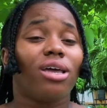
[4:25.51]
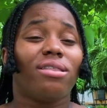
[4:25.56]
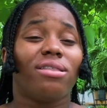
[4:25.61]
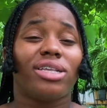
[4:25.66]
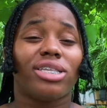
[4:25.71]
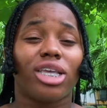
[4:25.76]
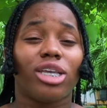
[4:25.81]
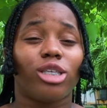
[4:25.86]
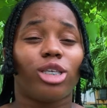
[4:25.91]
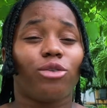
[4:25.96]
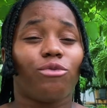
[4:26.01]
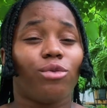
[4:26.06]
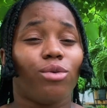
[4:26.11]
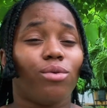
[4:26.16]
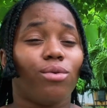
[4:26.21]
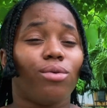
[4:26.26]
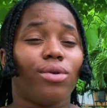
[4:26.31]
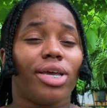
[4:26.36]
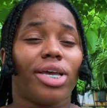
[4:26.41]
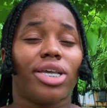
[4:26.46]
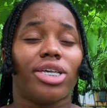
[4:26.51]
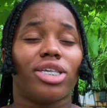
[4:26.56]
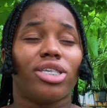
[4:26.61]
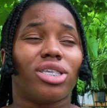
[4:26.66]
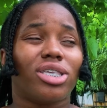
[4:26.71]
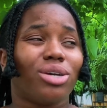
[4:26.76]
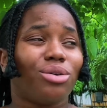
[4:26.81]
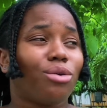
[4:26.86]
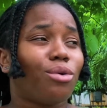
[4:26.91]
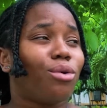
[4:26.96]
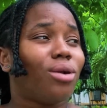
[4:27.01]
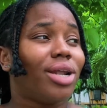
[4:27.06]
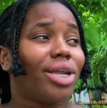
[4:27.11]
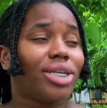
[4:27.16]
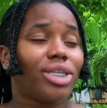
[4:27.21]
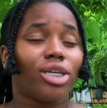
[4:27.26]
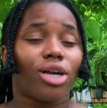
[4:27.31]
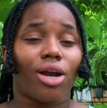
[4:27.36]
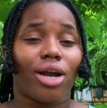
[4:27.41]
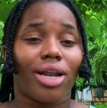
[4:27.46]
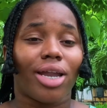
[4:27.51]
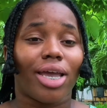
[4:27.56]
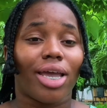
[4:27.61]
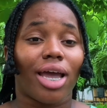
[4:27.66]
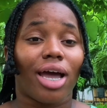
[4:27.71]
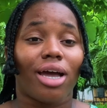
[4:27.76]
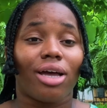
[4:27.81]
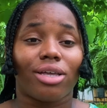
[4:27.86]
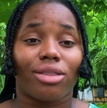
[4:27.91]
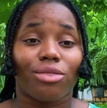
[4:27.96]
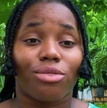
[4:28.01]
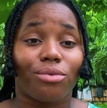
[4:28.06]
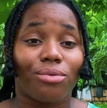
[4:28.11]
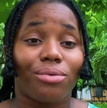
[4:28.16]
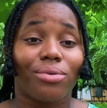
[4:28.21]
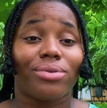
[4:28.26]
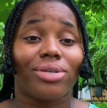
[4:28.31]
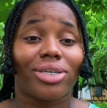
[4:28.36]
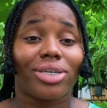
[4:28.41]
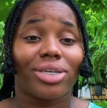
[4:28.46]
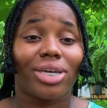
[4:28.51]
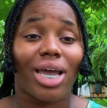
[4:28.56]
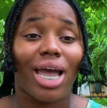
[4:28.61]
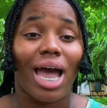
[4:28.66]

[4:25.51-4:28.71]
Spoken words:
This interview is literally a truth